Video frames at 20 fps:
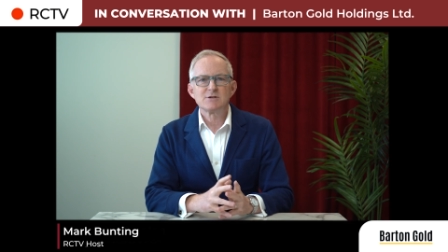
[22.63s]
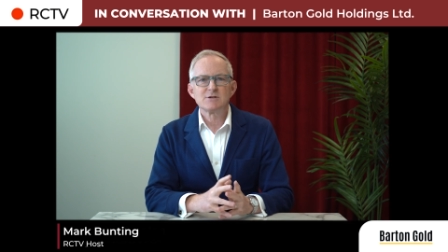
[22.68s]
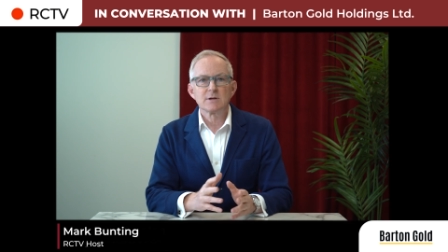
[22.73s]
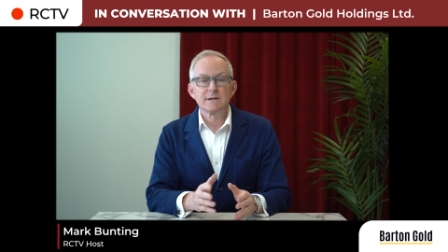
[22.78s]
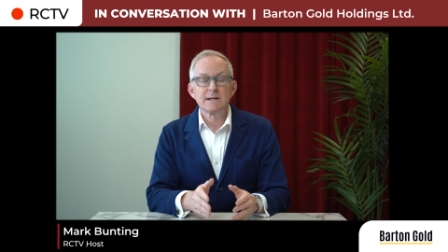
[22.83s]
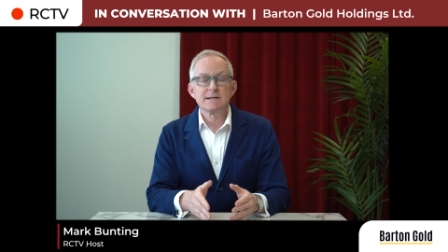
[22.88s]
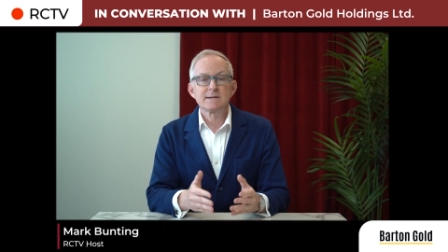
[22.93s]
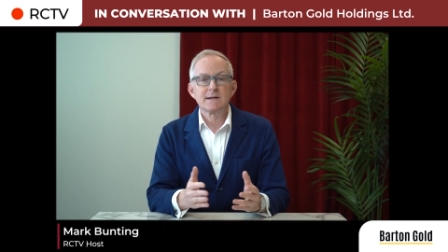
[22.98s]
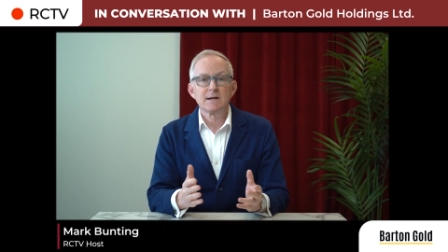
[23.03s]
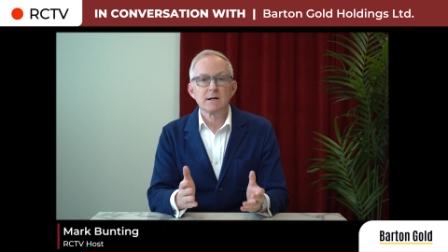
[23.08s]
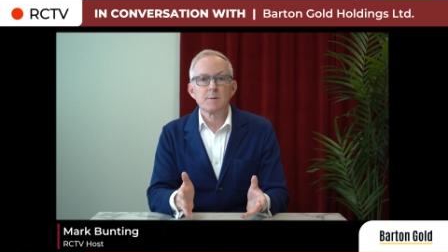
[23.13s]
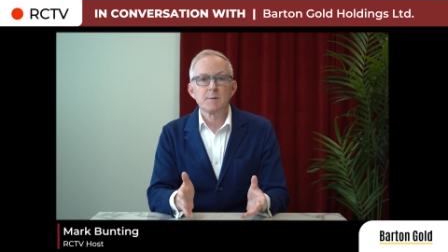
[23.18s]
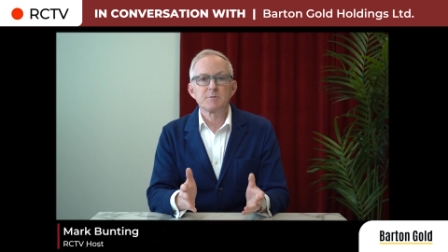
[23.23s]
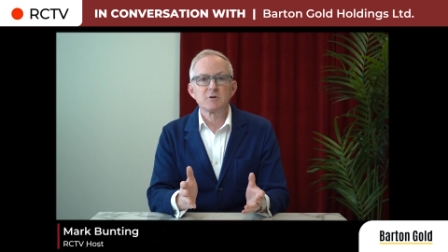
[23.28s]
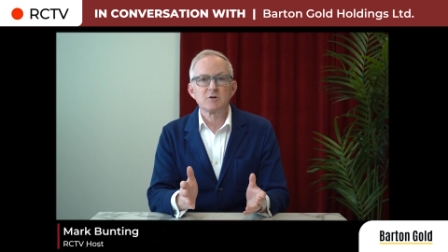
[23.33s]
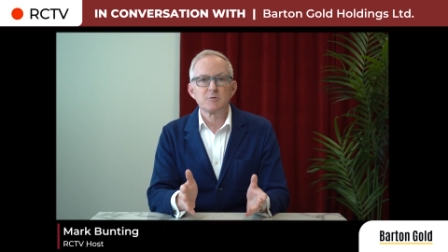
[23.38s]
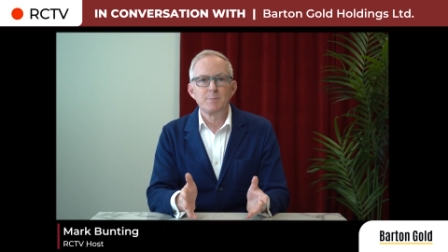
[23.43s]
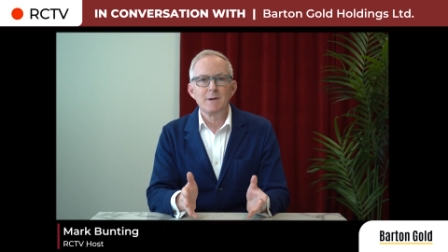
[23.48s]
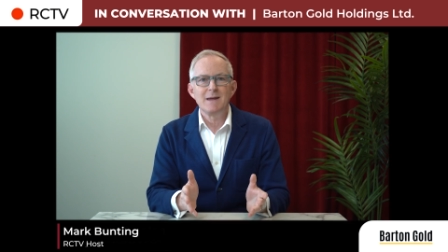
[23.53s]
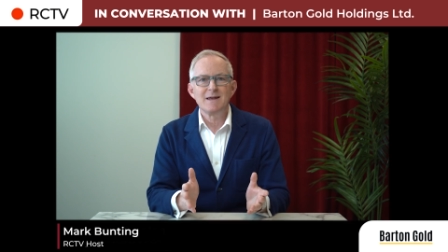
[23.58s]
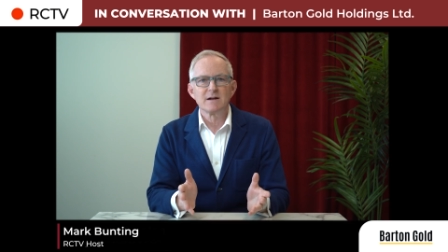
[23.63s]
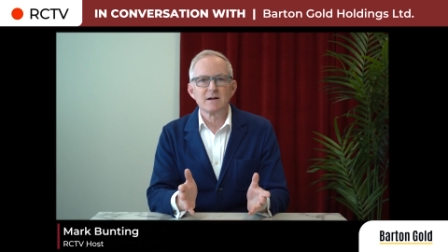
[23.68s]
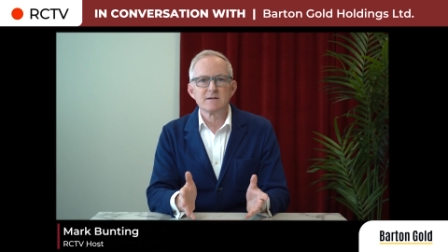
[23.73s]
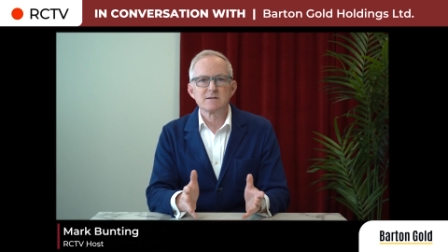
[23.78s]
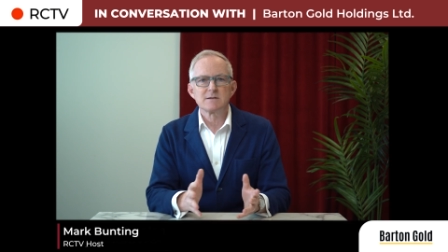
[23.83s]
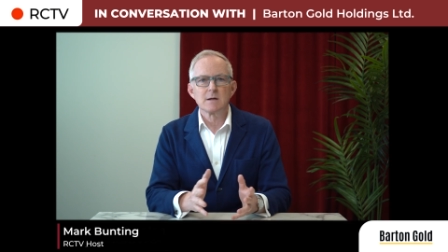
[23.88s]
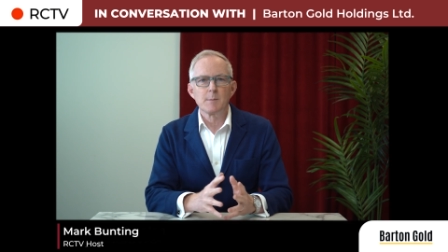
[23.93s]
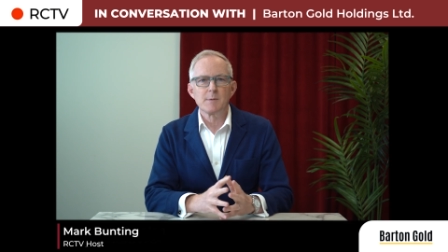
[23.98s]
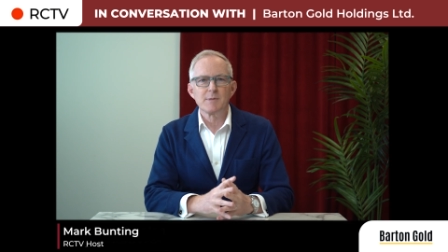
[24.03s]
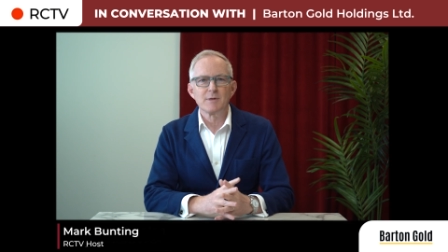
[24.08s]
So let's get up to speed on
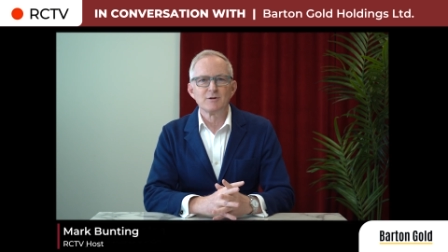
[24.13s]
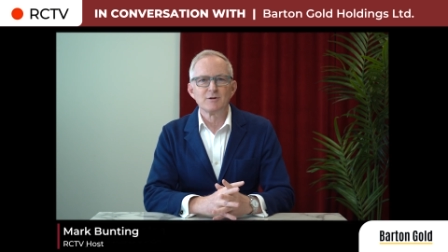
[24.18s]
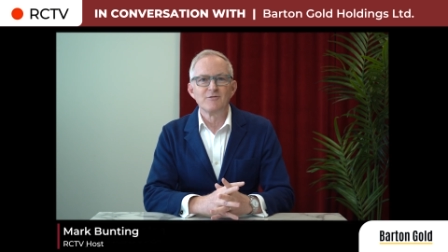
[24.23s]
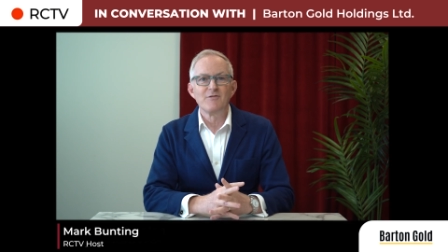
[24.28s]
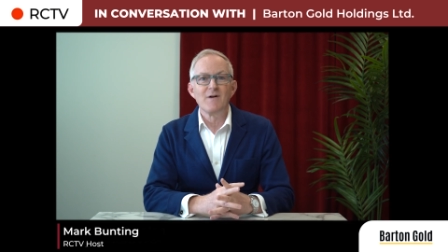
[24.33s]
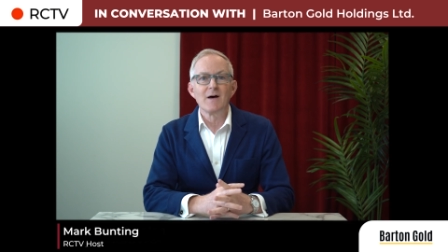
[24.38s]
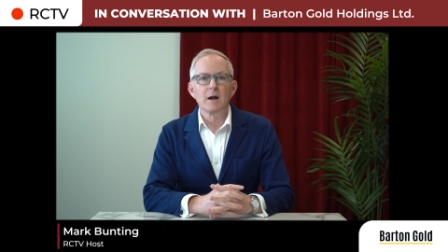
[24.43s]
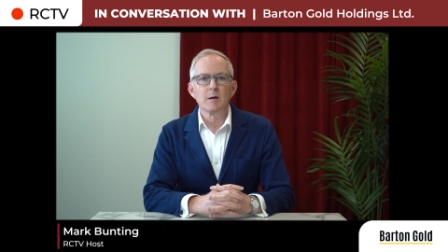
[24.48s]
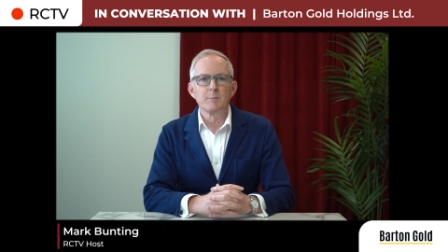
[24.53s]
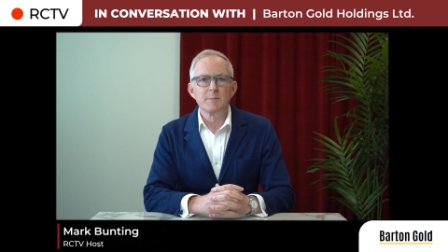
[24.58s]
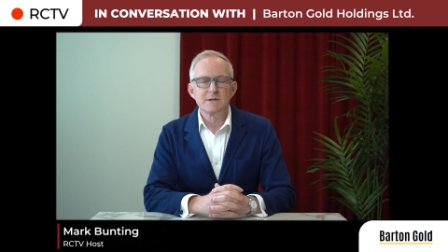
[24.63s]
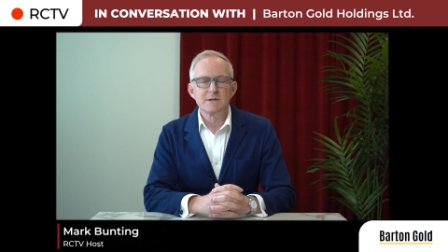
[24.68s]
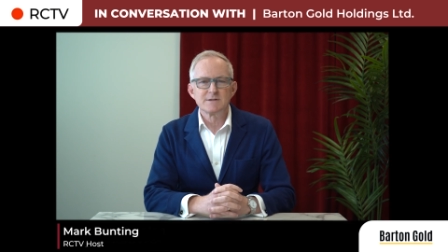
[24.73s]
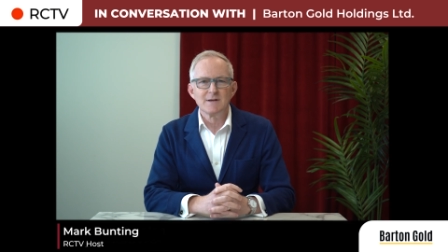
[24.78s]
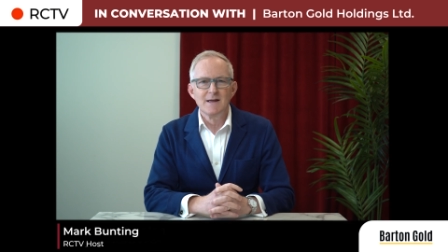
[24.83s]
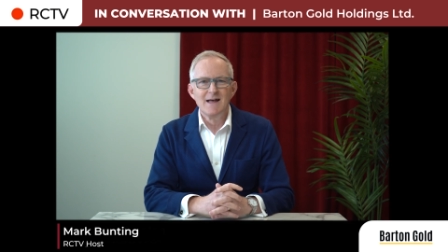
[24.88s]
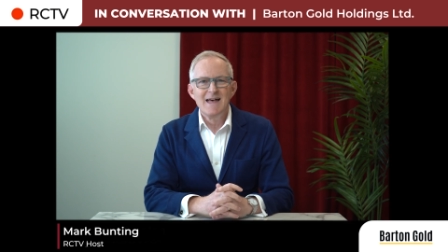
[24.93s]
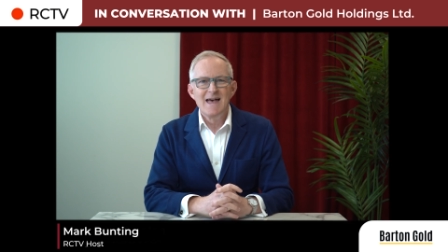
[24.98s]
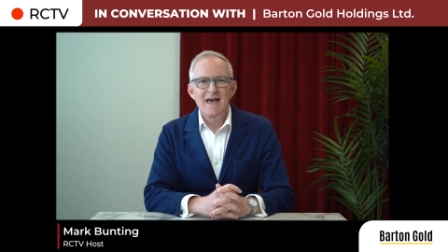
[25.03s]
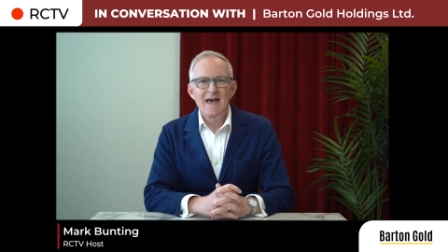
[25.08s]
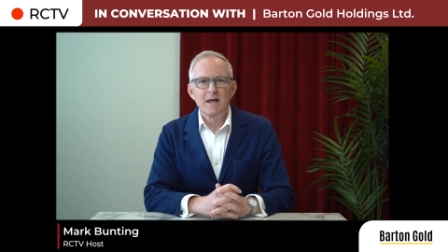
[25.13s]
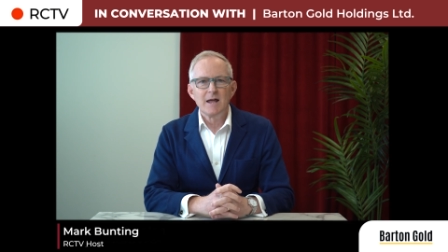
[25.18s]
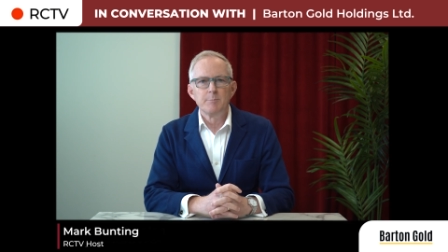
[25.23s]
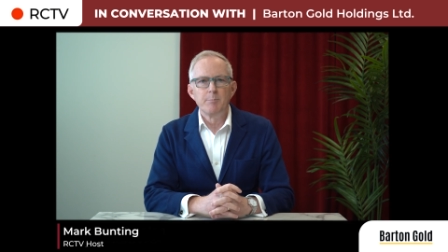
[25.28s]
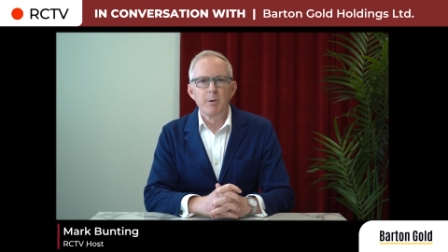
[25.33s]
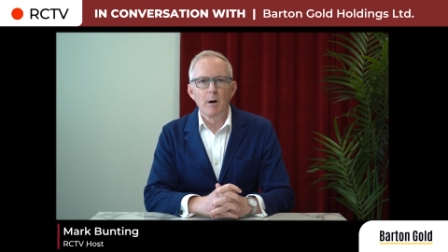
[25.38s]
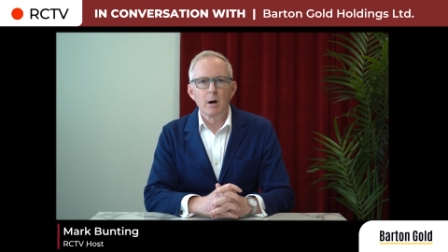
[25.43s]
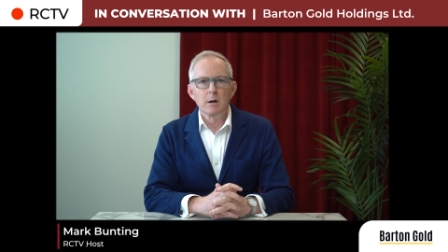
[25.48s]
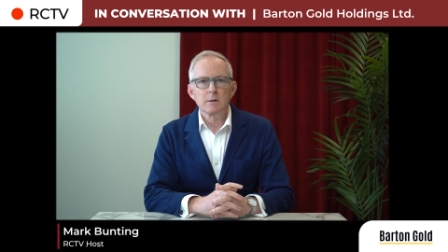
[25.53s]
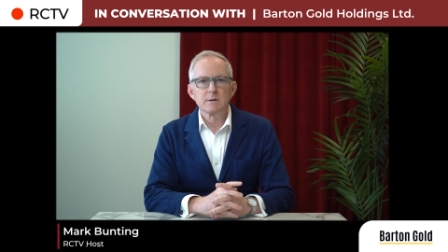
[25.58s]
some of the developments at
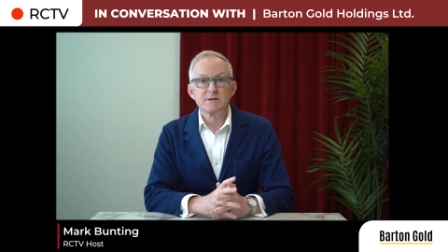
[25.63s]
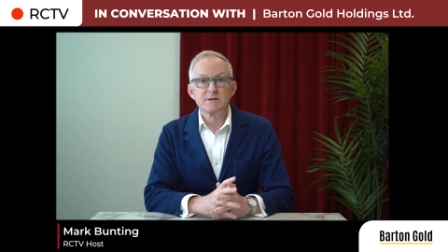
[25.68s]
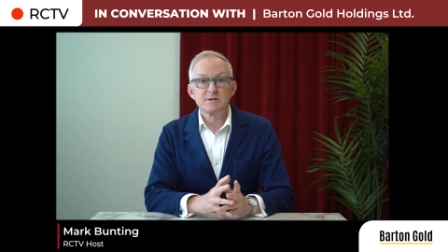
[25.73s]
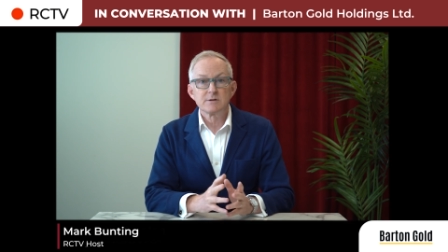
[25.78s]
Barton,